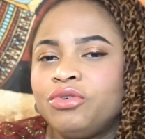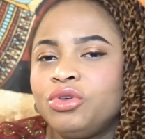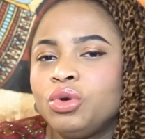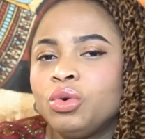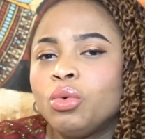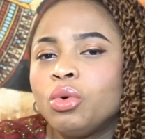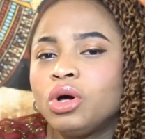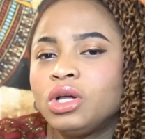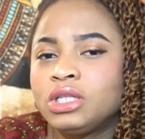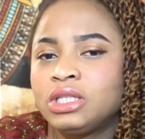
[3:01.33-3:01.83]
you
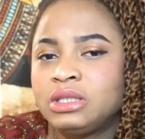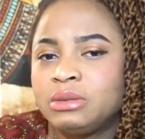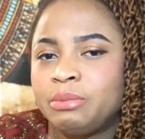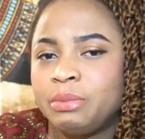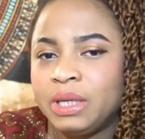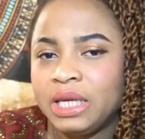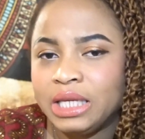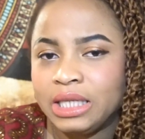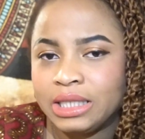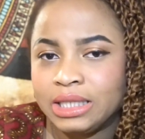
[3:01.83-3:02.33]
want
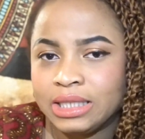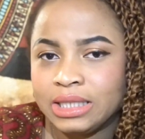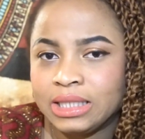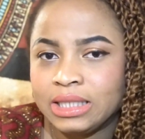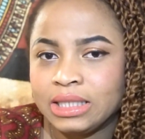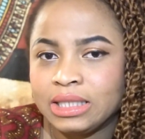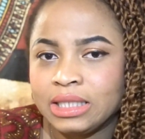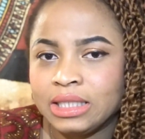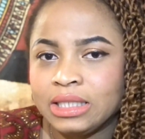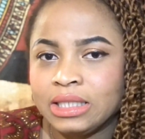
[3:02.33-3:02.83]

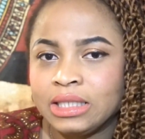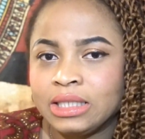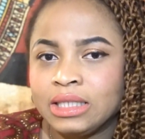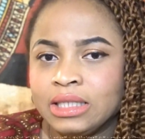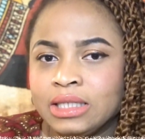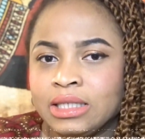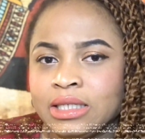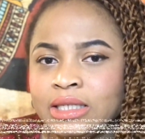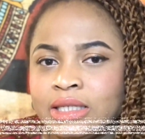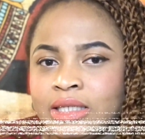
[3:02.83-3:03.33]
peace,
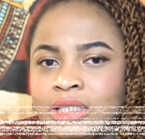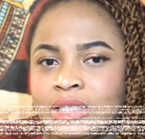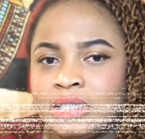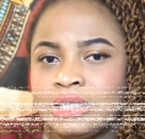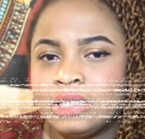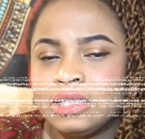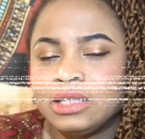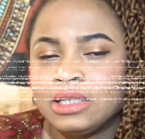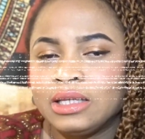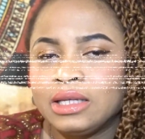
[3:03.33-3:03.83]

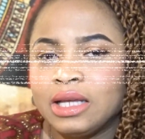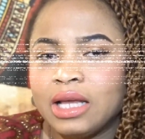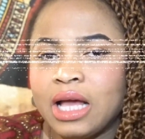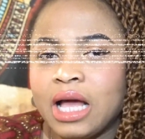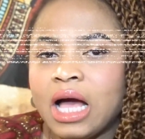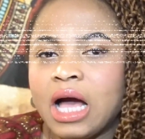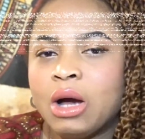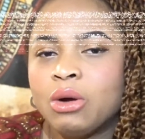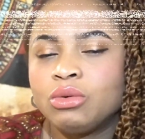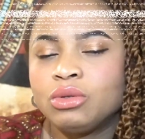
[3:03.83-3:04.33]

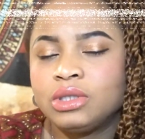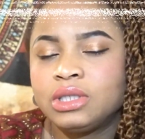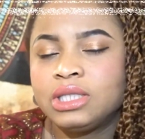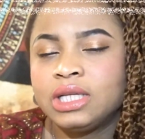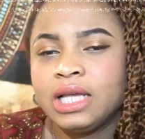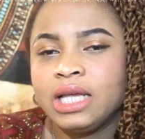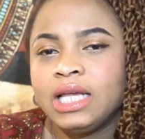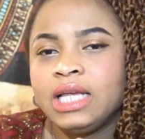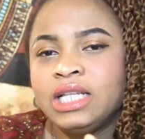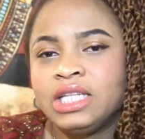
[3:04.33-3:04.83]
I would
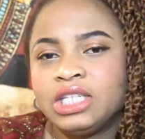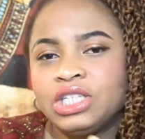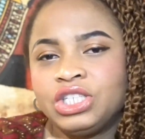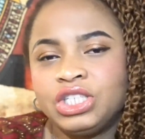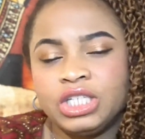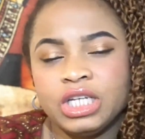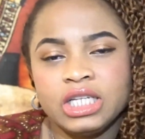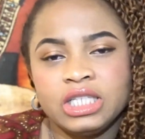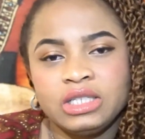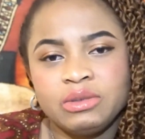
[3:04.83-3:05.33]
say
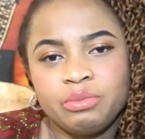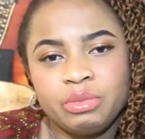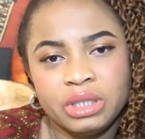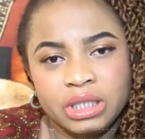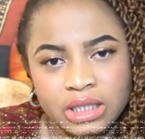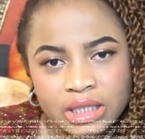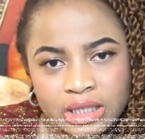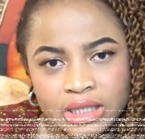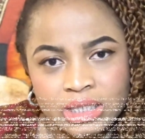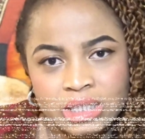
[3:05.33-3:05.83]
initiate
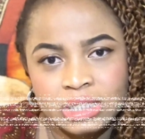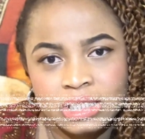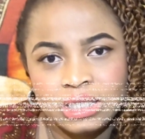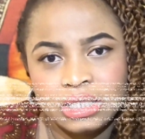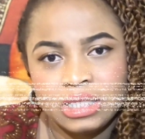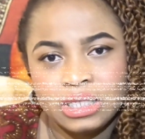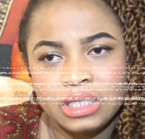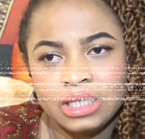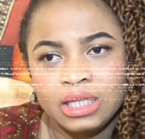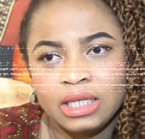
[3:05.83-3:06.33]
peace.
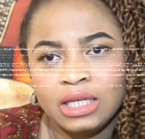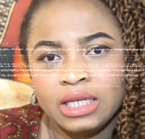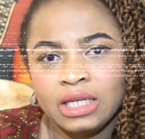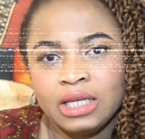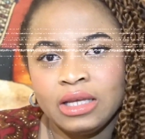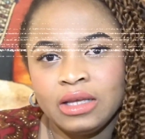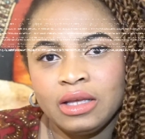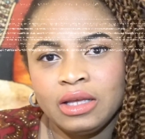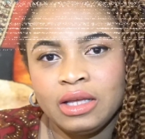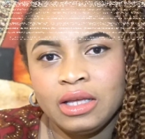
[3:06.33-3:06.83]

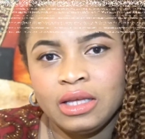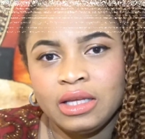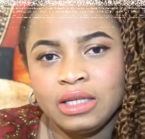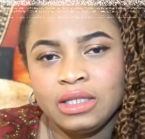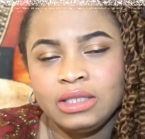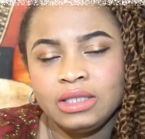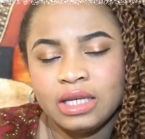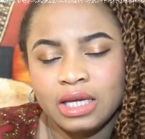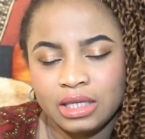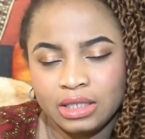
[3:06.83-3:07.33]

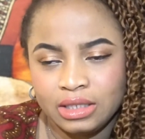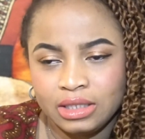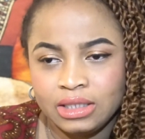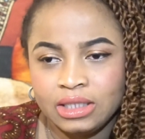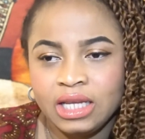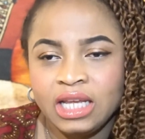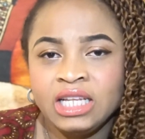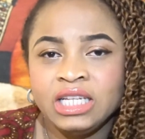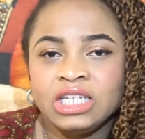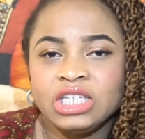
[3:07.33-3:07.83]
Yes,
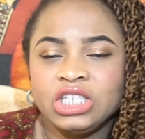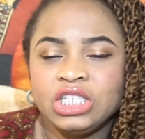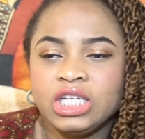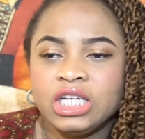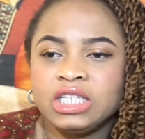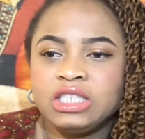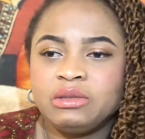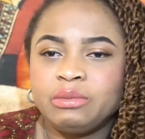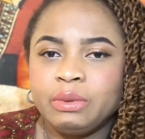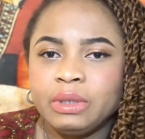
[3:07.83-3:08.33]

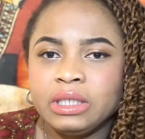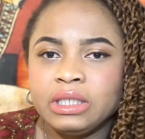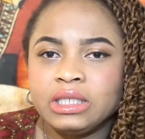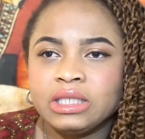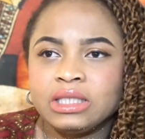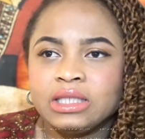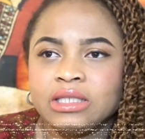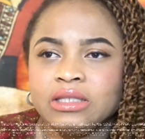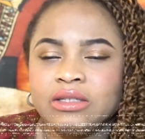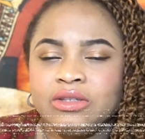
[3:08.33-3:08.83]
initiate
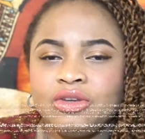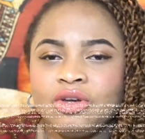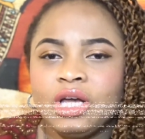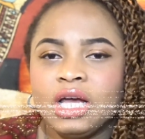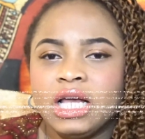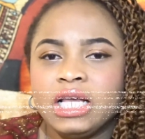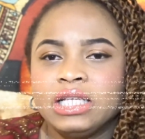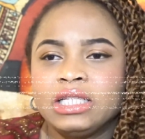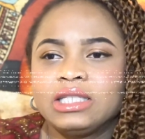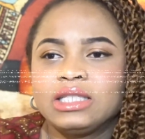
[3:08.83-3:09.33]
peace. You
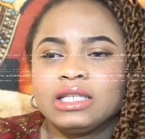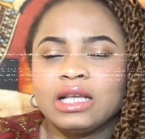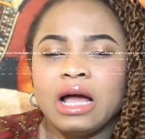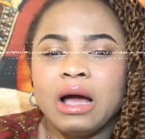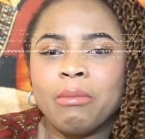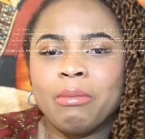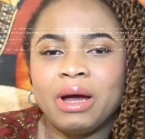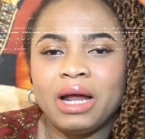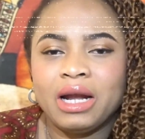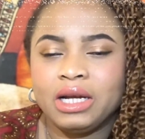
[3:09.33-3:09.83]
guys
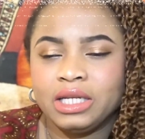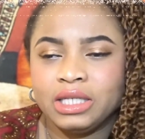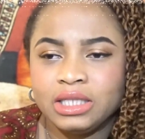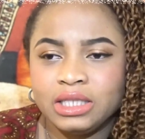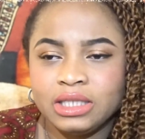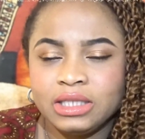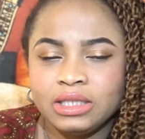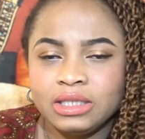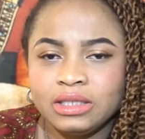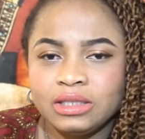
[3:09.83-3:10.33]
are married.
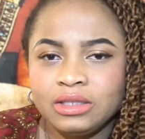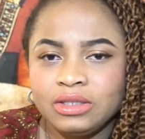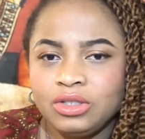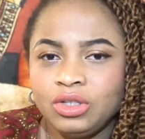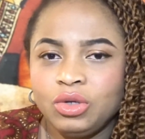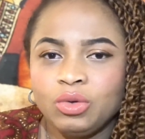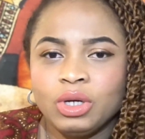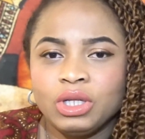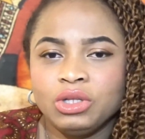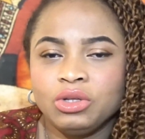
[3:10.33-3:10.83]

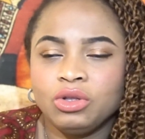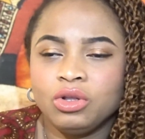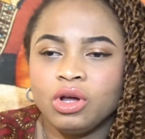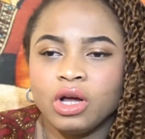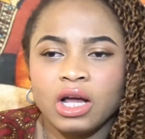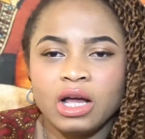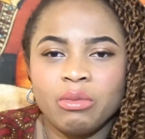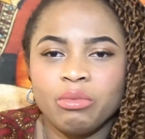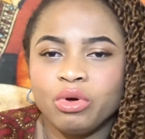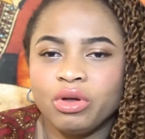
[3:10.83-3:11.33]
You are no
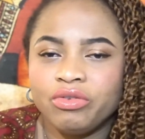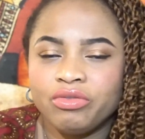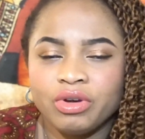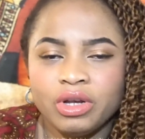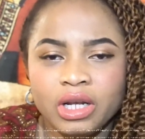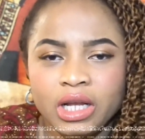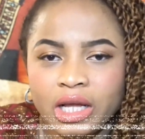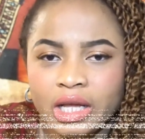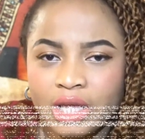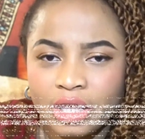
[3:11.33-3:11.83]
longer
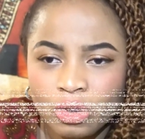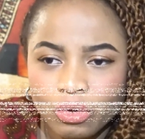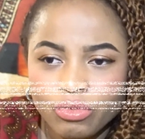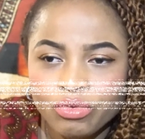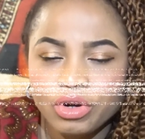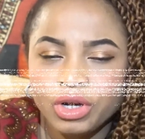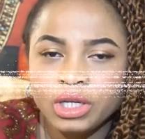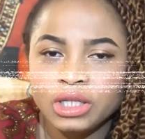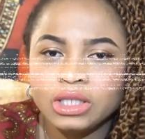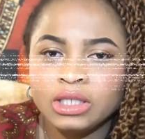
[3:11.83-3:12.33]
boyfriend and
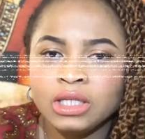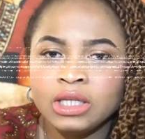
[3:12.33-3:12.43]
girlfriend.